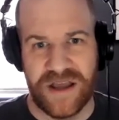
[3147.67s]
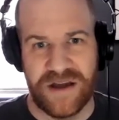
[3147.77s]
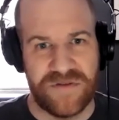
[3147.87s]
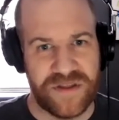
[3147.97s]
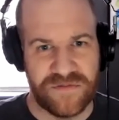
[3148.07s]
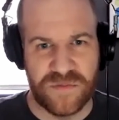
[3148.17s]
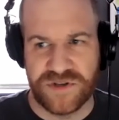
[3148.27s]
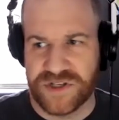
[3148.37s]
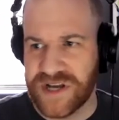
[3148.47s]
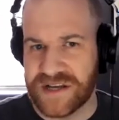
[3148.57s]
everything from
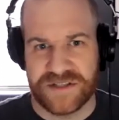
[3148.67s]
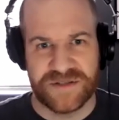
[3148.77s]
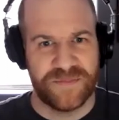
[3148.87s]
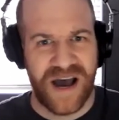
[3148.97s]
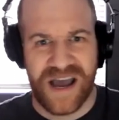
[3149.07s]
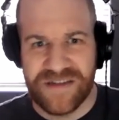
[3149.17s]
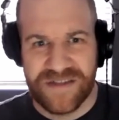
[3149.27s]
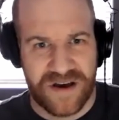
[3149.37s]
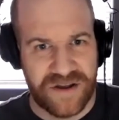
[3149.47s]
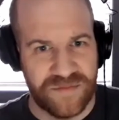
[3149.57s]
chess,
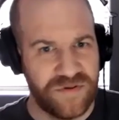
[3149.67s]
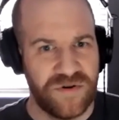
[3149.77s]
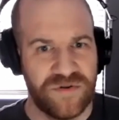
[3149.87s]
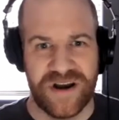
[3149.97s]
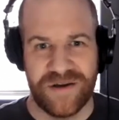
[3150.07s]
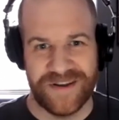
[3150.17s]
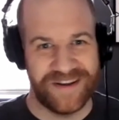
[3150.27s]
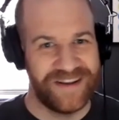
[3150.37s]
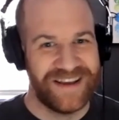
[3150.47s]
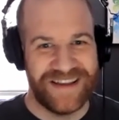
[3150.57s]
Python,
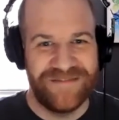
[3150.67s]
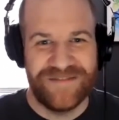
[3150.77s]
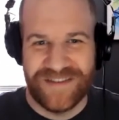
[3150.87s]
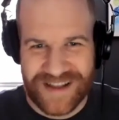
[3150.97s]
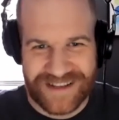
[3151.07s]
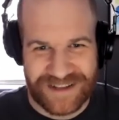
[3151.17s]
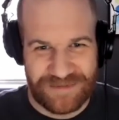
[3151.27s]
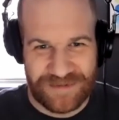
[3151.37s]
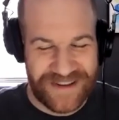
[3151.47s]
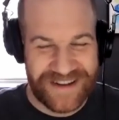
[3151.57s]
programming, even in the last
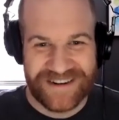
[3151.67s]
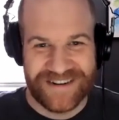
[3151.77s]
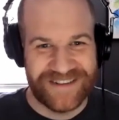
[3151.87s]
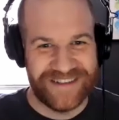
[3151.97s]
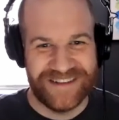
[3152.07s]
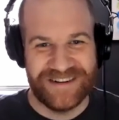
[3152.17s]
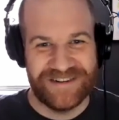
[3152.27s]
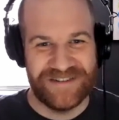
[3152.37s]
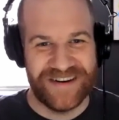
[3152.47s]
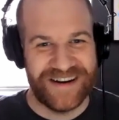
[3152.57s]
couple of years,
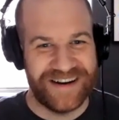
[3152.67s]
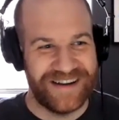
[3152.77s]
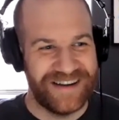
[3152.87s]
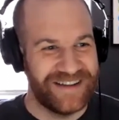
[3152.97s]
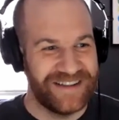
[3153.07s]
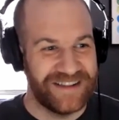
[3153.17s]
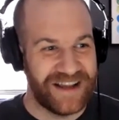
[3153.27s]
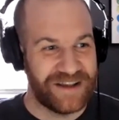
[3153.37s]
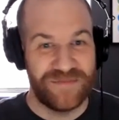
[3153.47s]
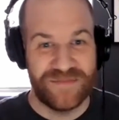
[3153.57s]

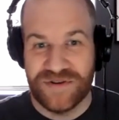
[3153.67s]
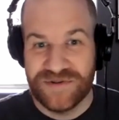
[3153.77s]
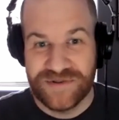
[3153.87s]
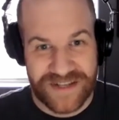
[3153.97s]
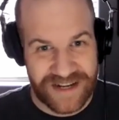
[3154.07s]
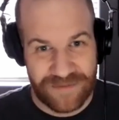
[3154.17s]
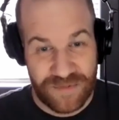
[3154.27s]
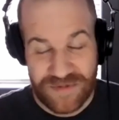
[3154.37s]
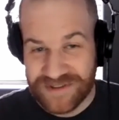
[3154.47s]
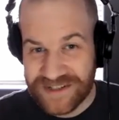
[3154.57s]
like music. I'm
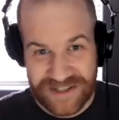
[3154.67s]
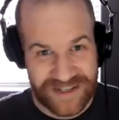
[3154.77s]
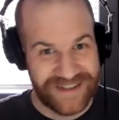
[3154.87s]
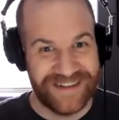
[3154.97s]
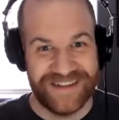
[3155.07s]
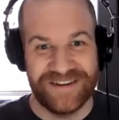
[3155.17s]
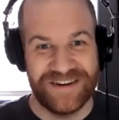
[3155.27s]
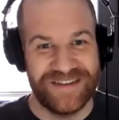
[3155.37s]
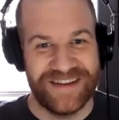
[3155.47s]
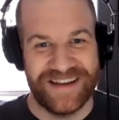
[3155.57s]
a musician,
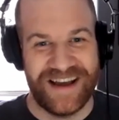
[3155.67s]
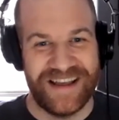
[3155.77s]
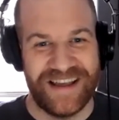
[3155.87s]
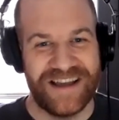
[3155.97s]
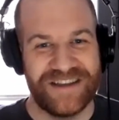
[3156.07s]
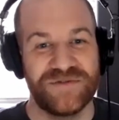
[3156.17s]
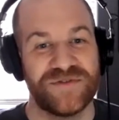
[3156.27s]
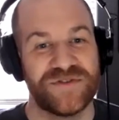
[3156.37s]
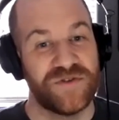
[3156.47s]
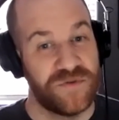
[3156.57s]
I do
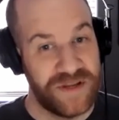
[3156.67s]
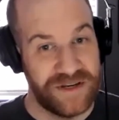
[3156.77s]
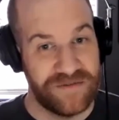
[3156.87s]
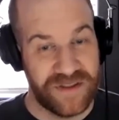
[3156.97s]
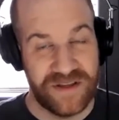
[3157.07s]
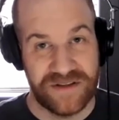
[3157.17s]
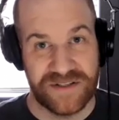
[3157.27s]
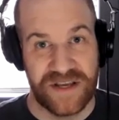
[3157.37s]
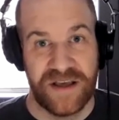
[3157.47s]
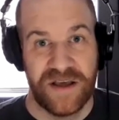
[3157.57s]
so many different
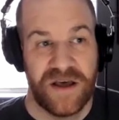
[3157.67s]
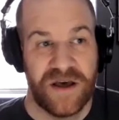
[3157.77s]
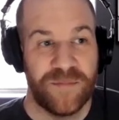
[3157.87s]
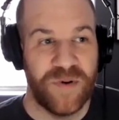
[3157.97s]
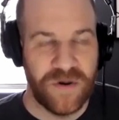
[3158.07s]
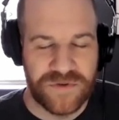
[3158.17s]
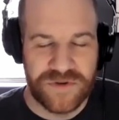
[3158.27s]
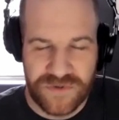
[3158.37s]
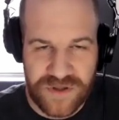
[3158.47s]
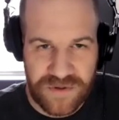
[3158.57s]
things. But
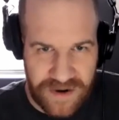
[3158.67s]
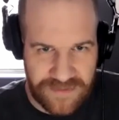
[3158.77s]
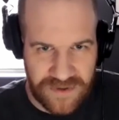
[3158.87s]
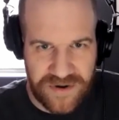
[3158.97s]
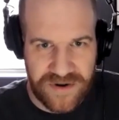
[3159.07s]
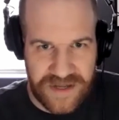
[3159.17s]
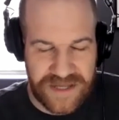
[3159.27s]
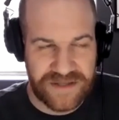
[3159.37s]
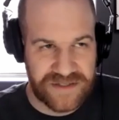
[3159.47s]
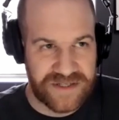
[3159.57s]
truly what I've learned
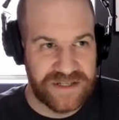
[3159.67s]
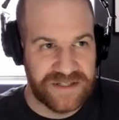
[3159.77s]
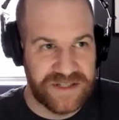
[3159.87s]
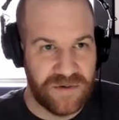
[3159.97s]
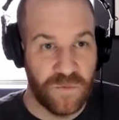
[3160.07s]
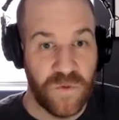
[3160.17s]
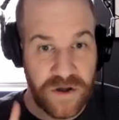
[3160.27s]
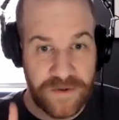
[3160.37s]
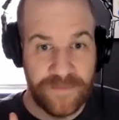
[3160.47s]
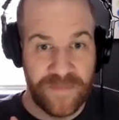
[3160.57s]
is that,
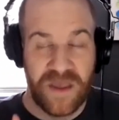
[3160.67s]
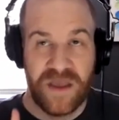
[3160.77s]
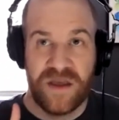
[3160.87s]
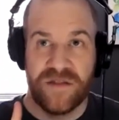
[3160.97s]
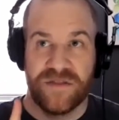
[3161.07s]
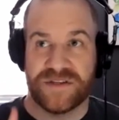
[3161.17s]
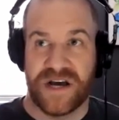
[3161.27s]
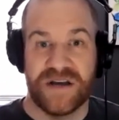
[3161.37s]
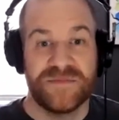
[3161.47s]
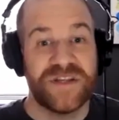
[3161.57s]
one, the
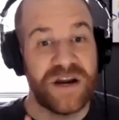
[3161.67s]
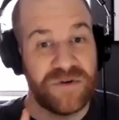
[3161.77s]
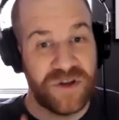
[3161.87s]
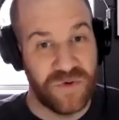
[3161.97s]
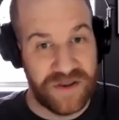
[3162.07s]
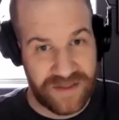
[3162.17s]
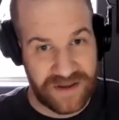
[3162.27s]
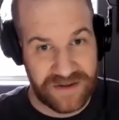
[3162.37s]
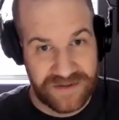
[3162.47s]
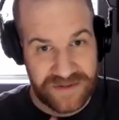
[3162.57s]
times that I would quit
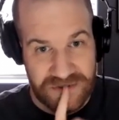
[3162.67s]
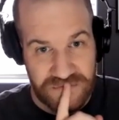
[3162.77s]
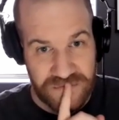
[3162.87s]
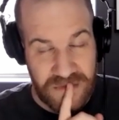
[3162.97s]
things